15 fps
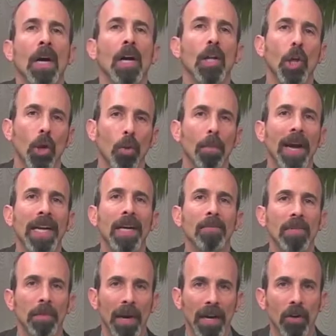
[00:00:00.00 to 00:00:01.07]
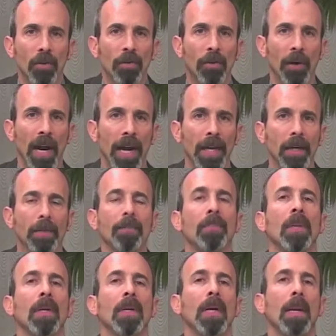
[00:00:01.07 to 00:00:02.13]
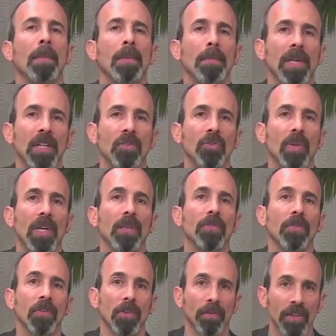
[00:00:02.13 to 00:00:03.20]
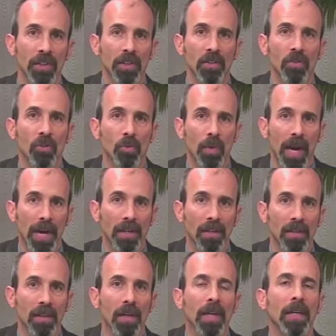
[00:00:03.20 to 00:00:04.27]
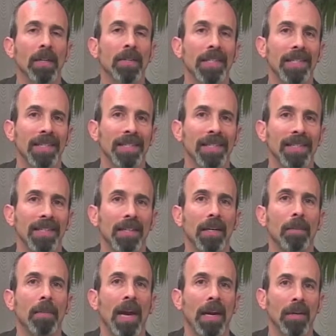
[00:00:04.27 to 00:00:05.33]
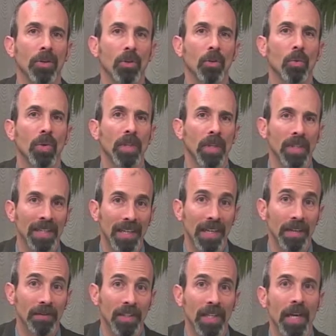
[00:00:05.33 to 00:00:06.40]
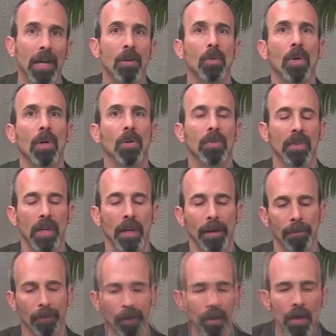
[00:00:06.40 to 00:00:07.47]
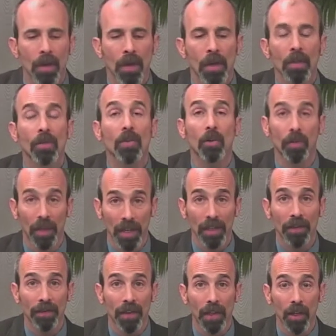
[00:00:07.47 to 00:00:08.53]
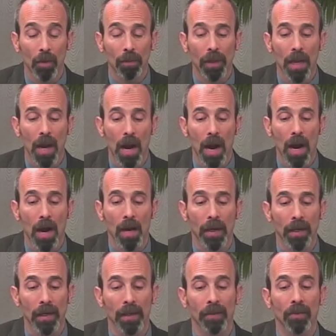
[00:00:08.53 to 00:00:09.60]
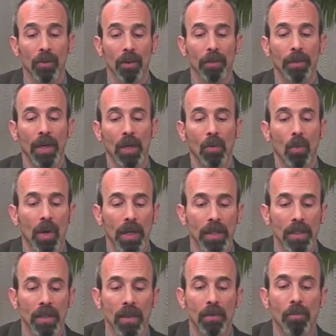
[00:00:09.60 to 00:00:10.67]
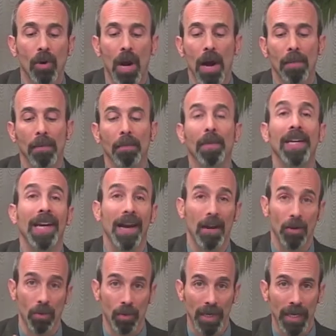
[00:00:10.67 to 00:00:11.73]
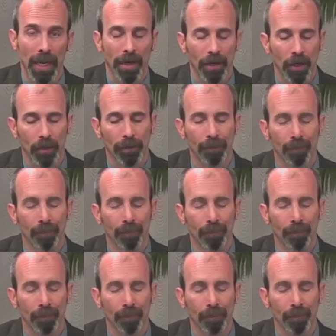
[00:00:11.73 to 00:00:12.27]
Hello, my name's Michael Frank. I'm Administrative Services Director and Assistant City Manager with the City of Santa Rosa. So this video blog is going to be what is the problem and how do we get here.